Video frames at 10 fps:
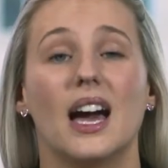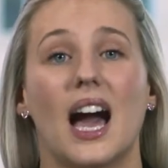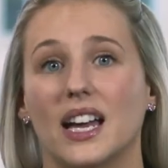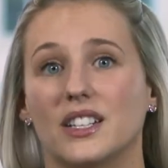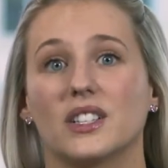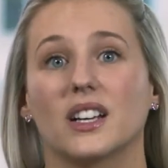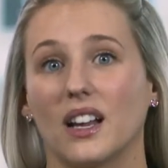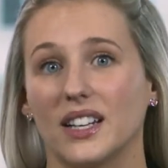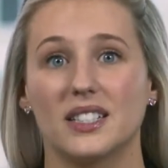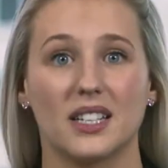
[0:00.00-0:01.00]
and, to the
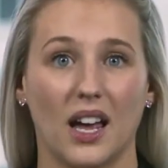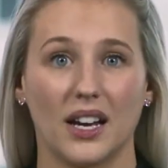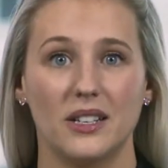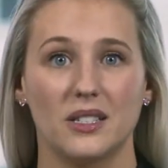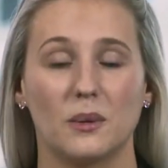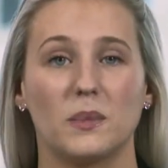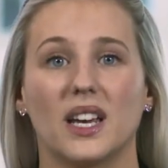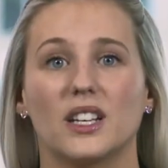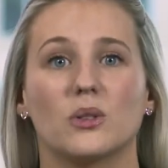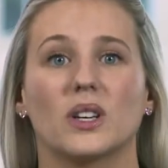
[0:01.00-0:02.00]
client's delight,
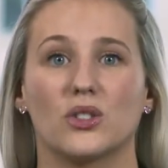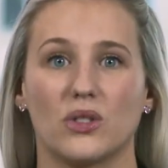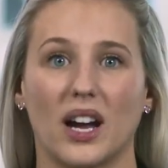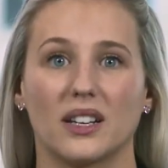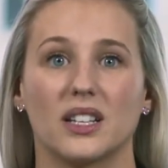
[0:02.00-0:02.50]
begin to extract